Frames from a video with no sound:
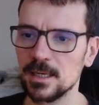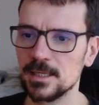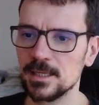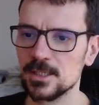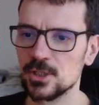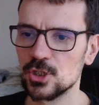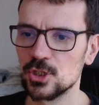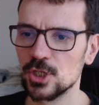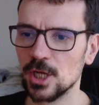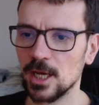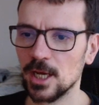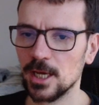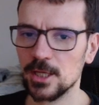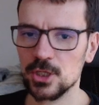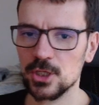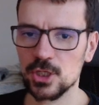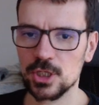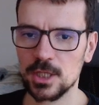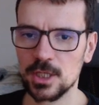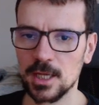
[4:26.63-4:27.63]
let's
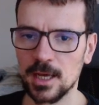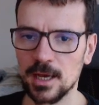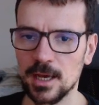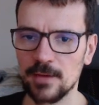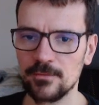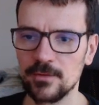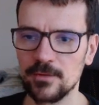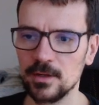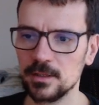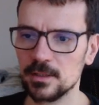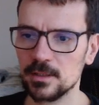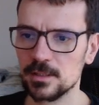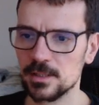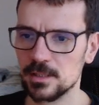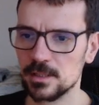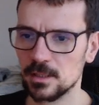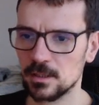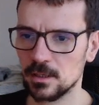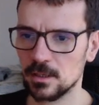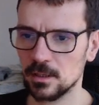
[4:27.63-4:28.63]
change the filter
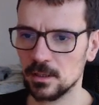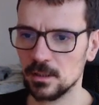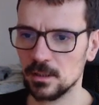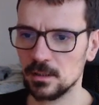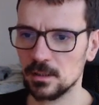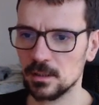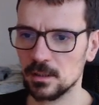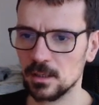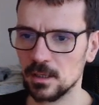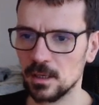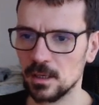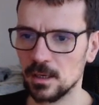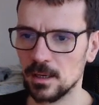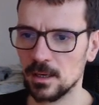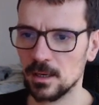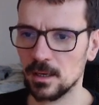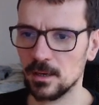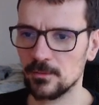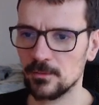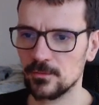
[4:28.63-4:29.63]
circuit
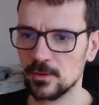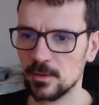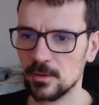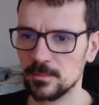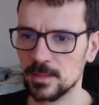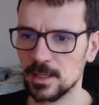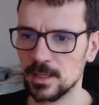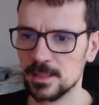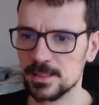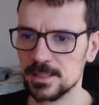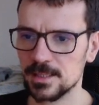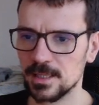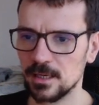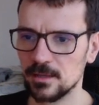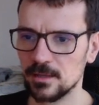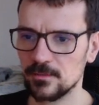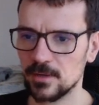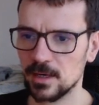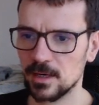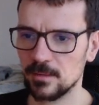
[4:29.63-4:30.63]
from the
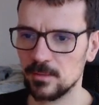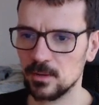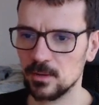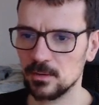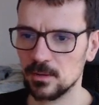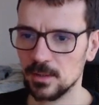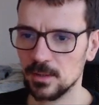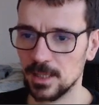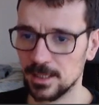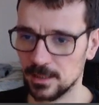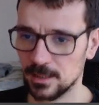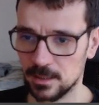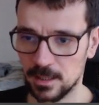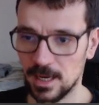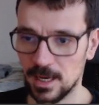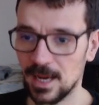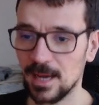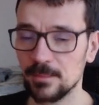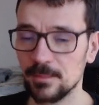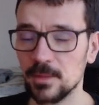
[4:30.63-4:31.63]
state variable to ladder.
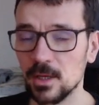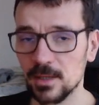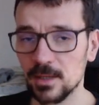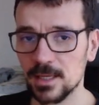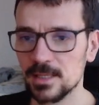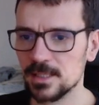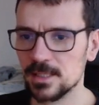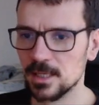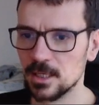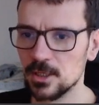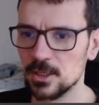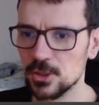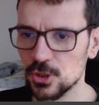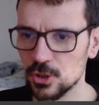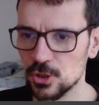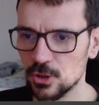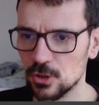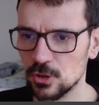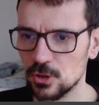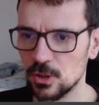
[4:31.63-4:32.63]
I am not exactly
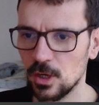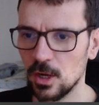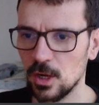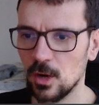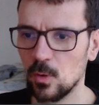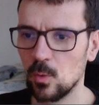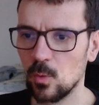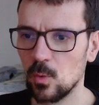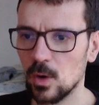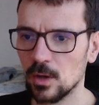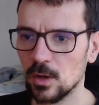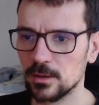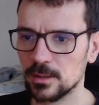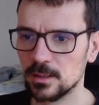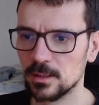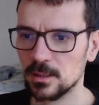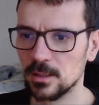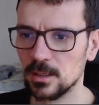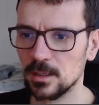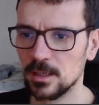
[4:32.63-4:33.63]
sure
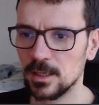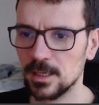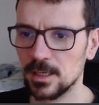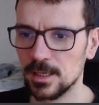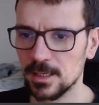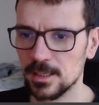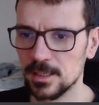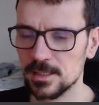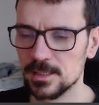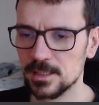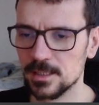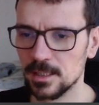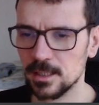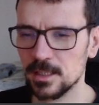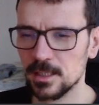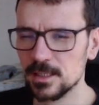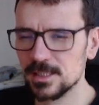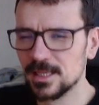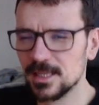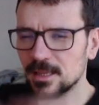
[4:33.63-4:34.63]
what it is.
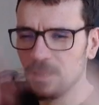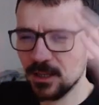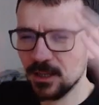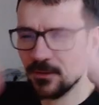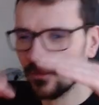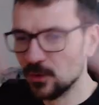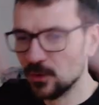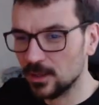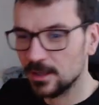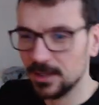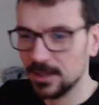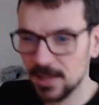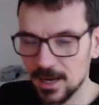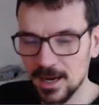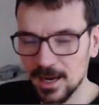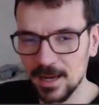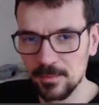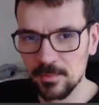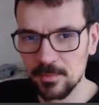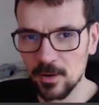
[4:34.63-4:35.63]
It is a different
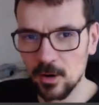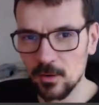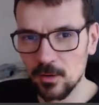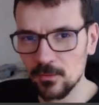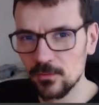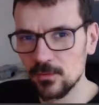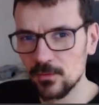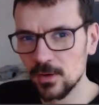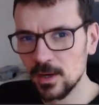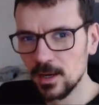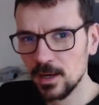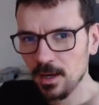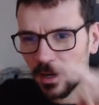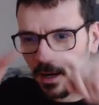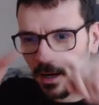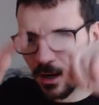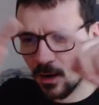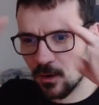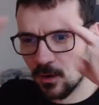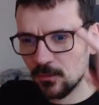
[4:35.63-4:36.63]
type of
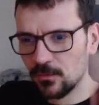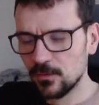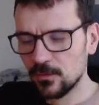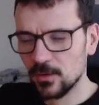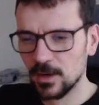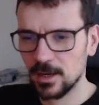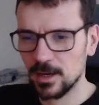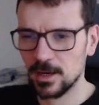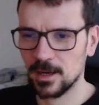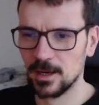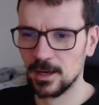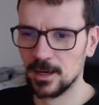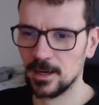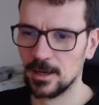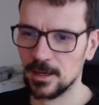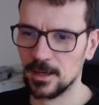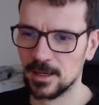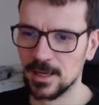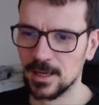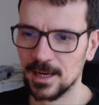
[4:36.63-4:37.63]

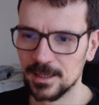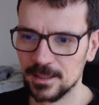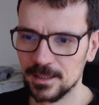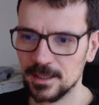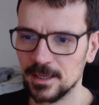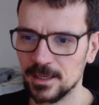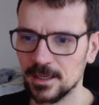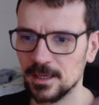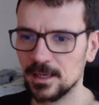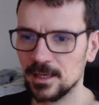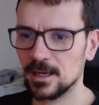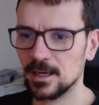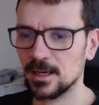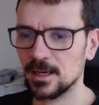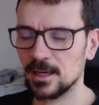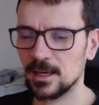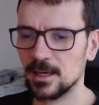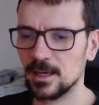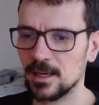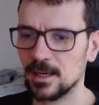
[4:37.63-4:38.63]
cutting
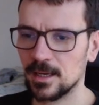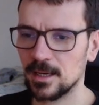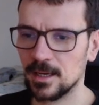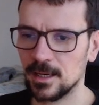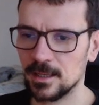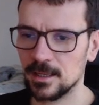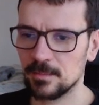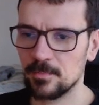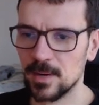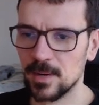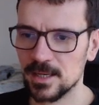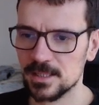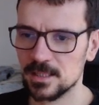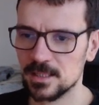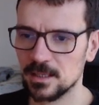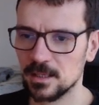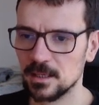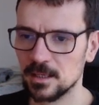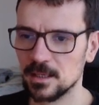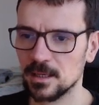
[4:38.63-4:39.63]
and
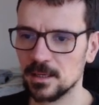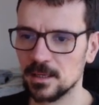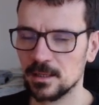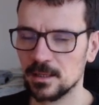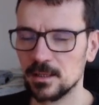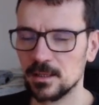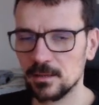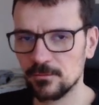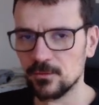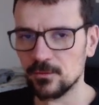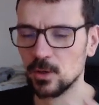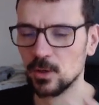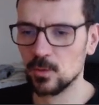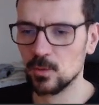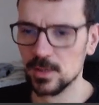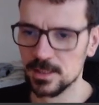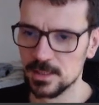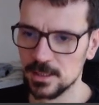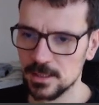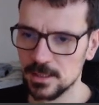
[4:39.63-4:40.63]
passing the
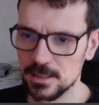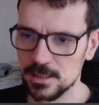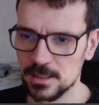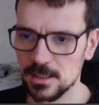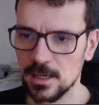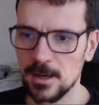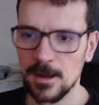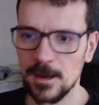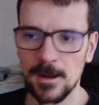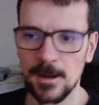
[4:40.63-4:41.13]
frequencies.